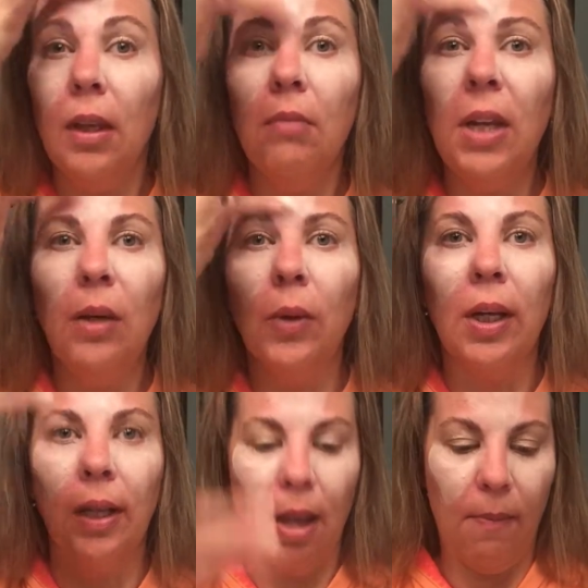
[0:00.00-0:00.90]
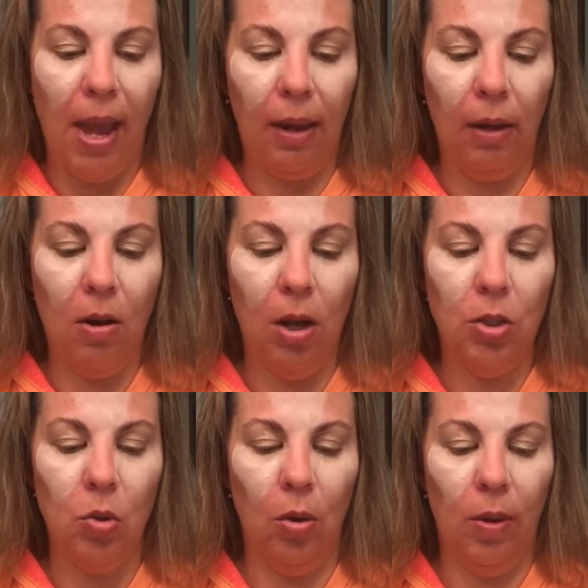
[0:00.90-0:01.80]
In a minute we're going to come back and
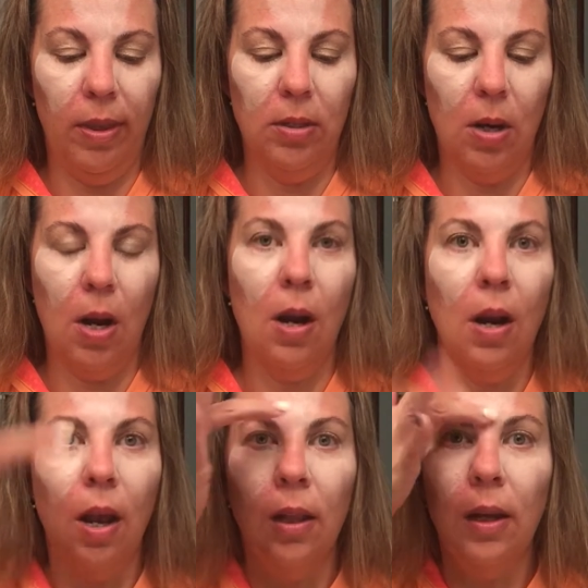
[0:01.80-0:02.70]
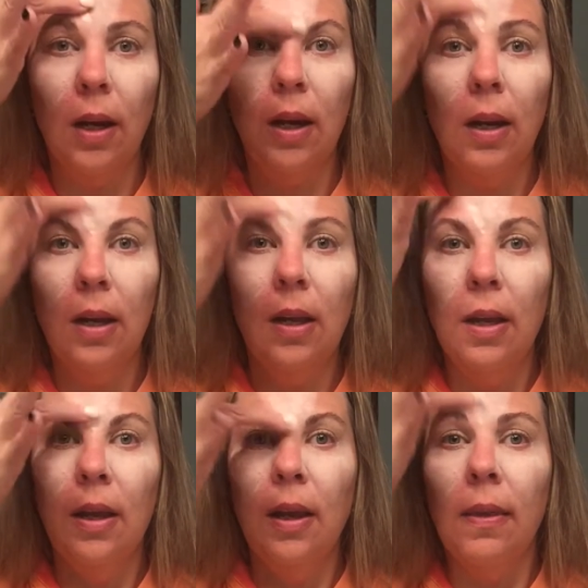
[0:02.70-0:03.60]
contour with a darker color.
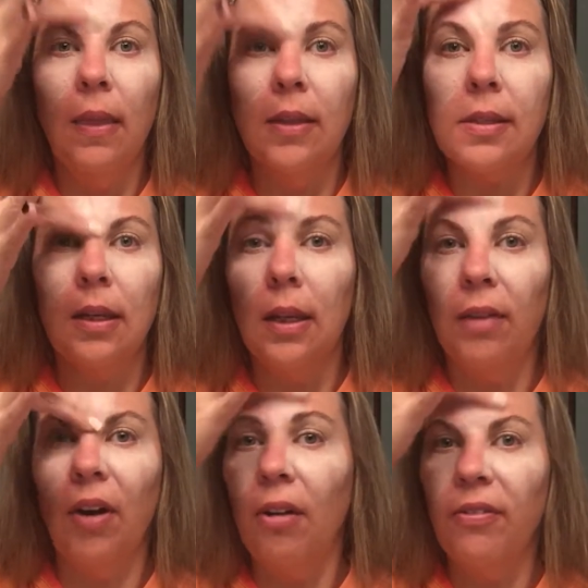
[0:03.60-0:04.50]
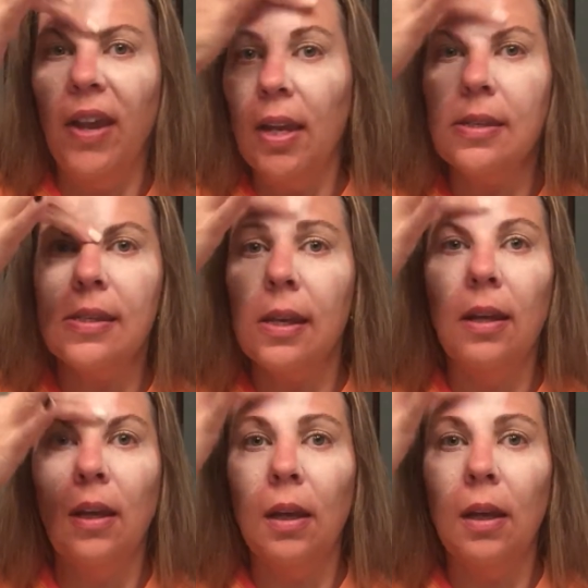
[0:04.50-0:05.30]
And that's going to give our face